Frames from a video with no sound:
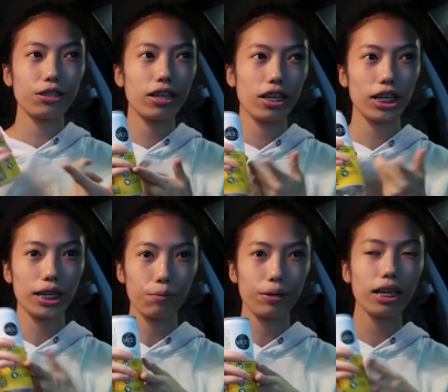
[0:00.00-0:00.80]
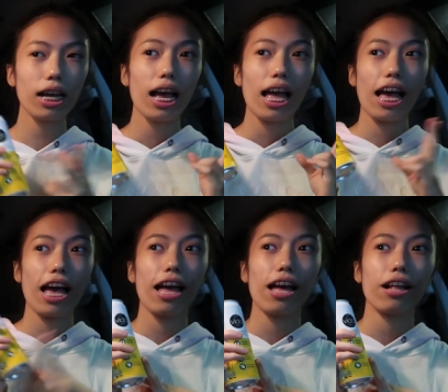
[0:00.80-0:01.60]
tried the kiwi
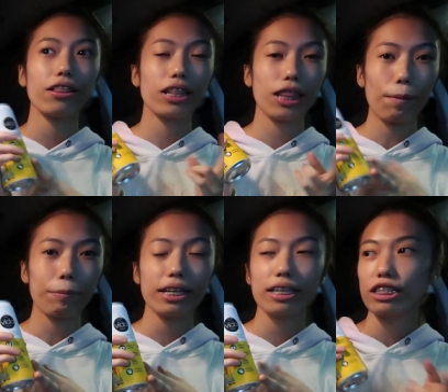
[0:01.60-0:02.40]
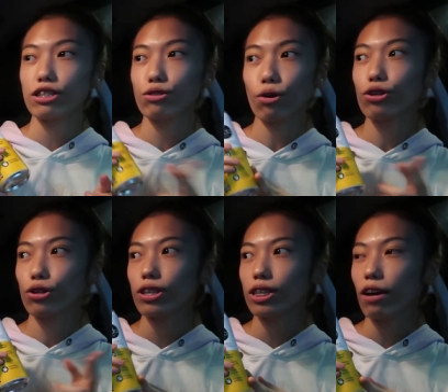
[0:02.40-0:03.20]
and the lemon. So
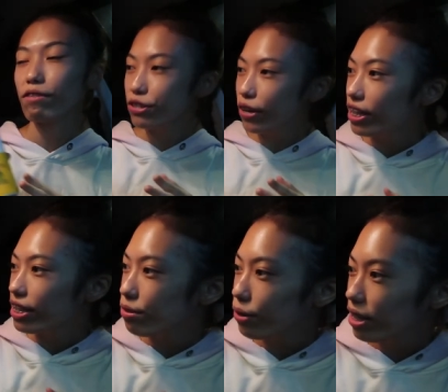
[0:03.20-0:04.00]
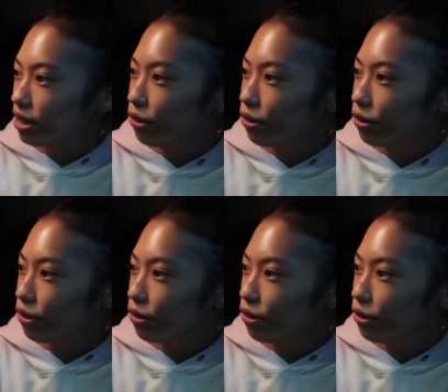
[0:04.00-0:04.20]
good. Have you tried this one?